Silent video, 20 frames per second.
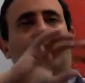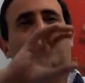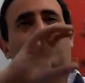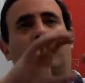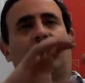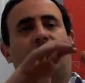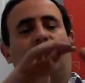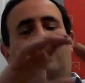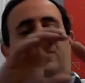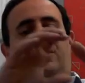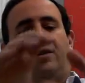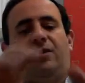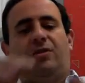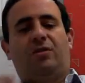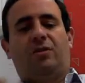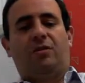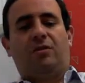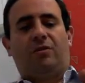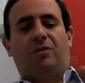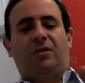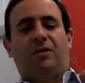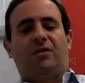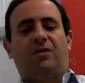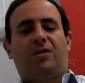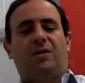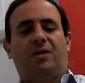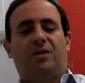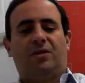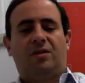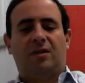securities tokens
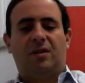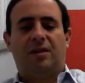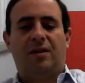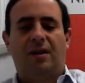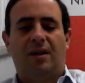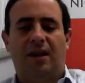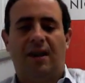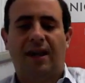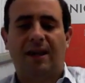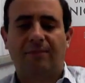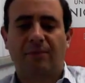is, I'm